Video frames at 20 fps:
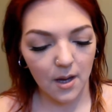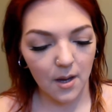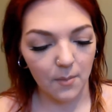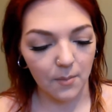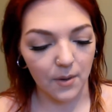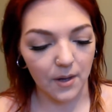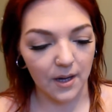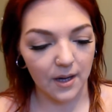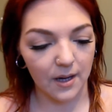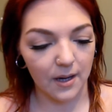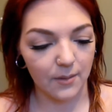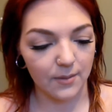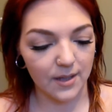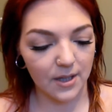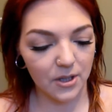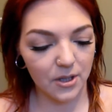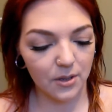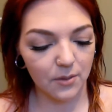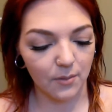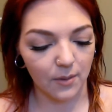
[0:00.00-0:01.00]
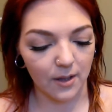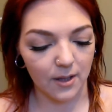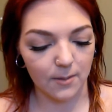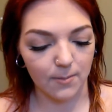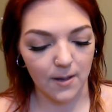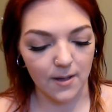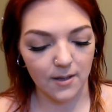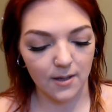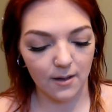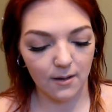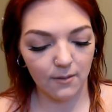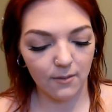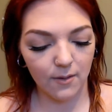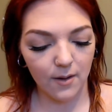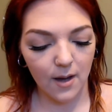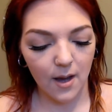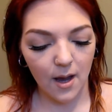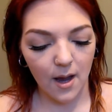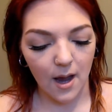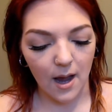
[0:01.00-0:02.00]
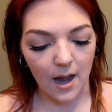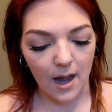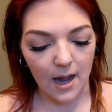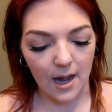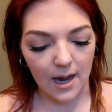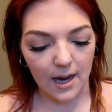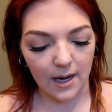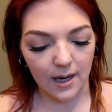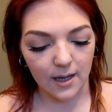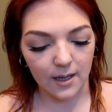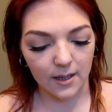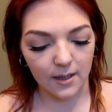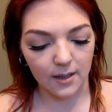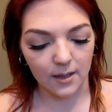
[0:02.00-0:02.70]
But it was actually really expensive. I